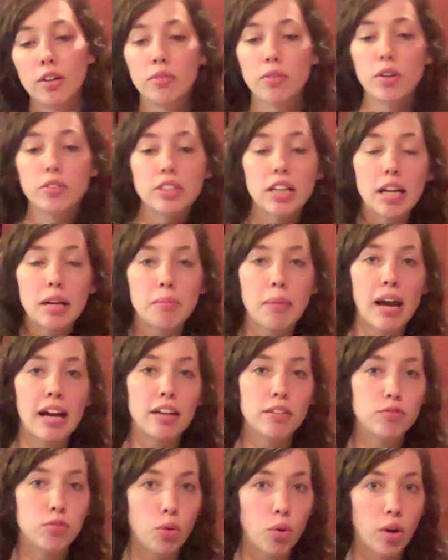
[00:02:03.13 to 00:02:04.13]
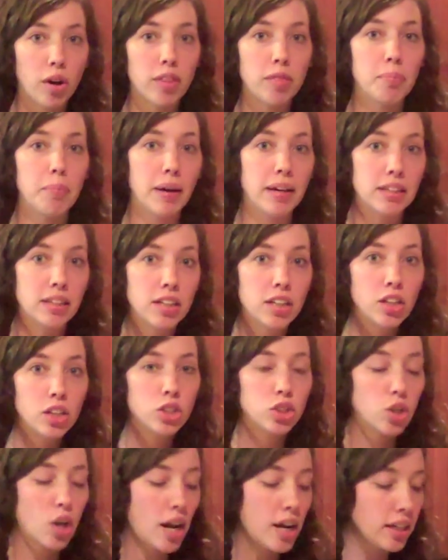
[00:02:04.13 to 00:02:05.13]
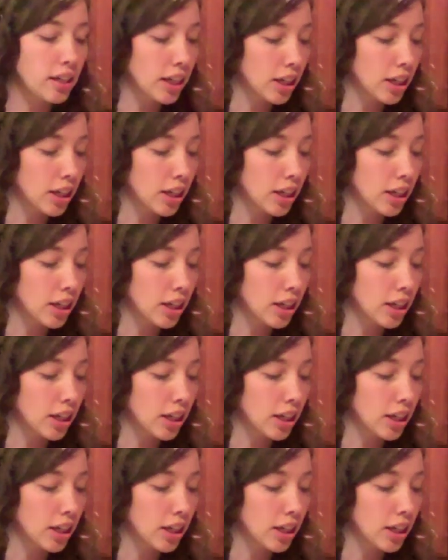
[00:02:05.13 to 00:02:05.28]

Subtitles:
rotating back and forth, but trying